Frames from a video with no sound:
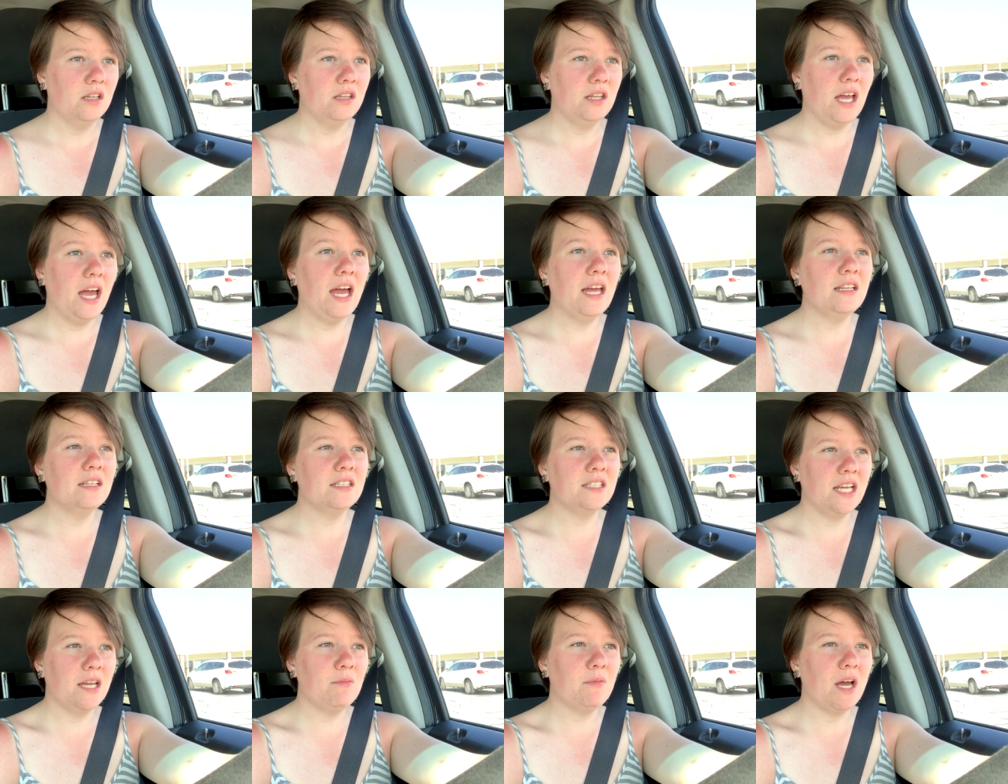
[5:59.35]
that had the
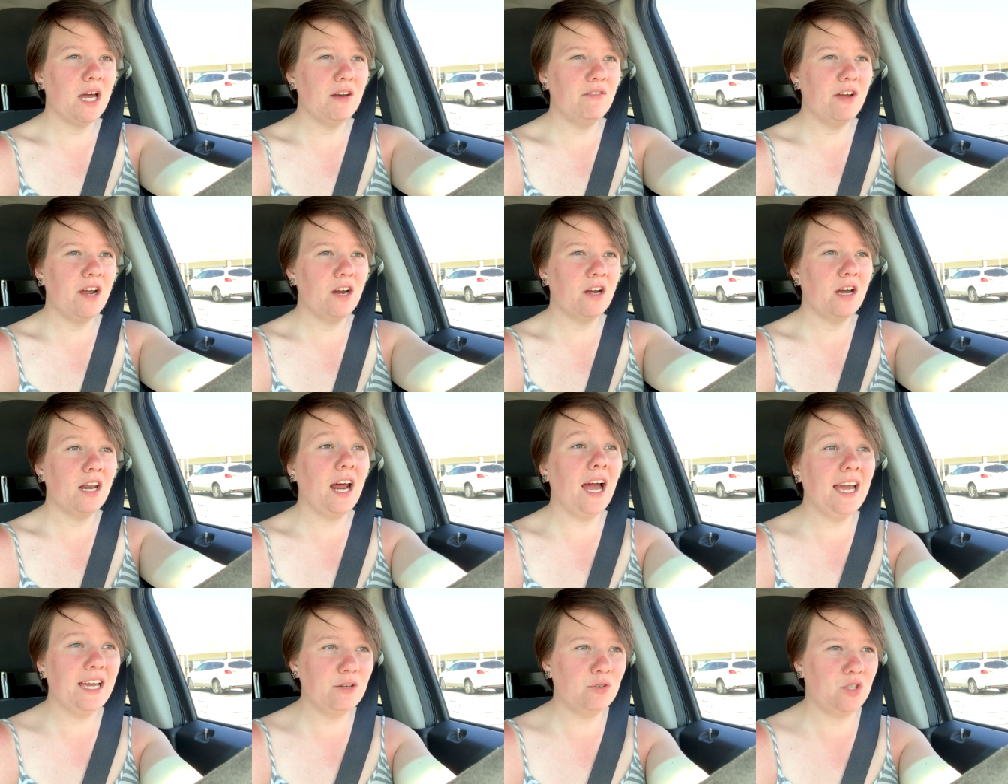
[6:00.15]
same kind of haircut
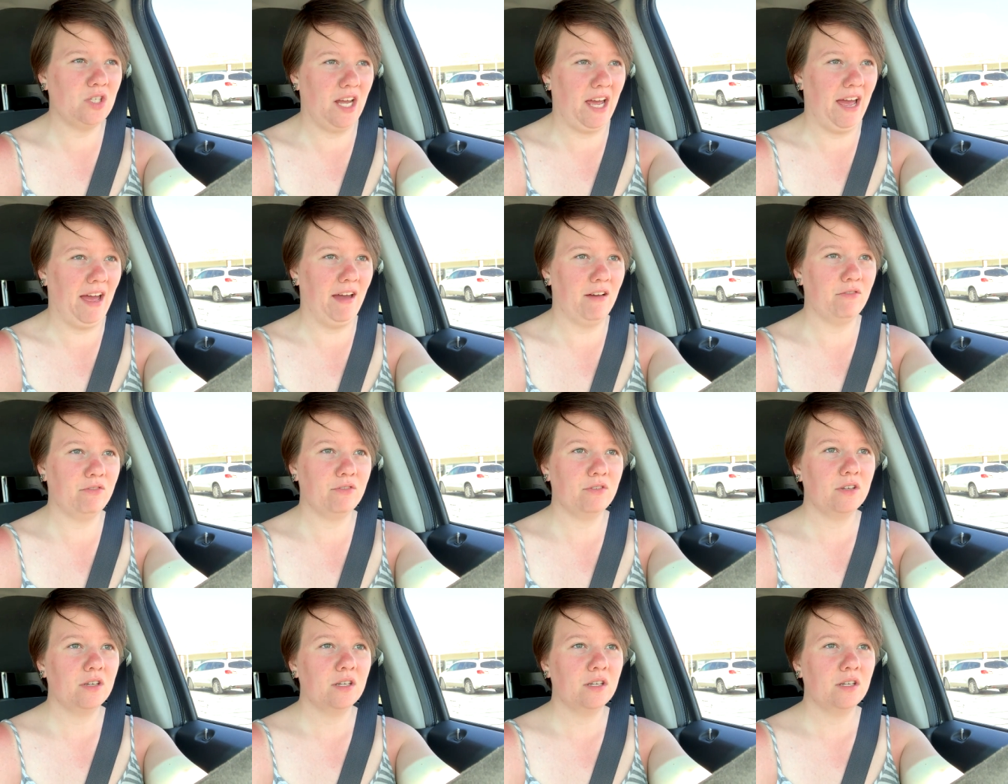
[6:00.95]
I used to have.